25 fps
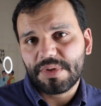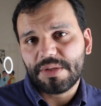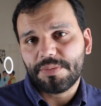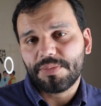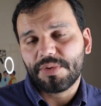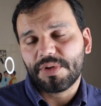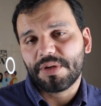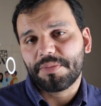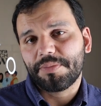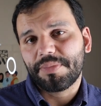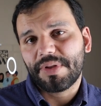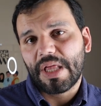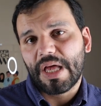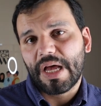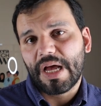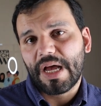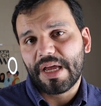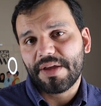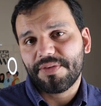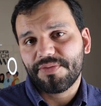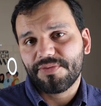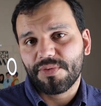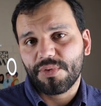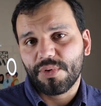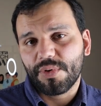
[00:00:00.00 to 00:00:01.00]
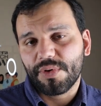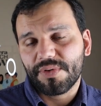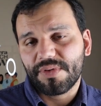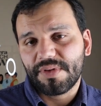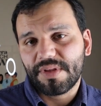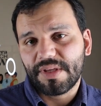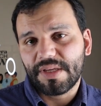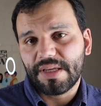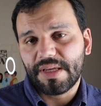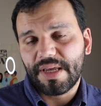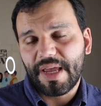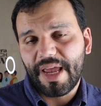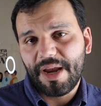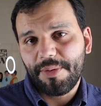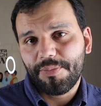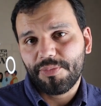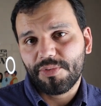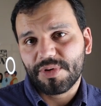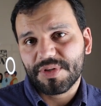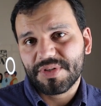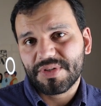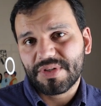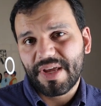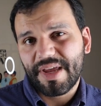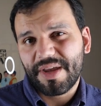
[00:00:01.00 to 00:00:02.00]
people apply for the
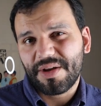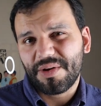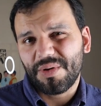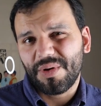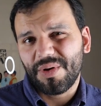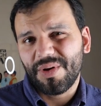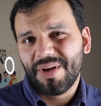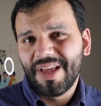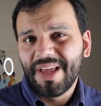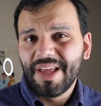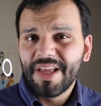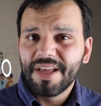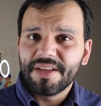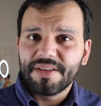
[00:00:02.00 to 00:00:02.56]
April cycle.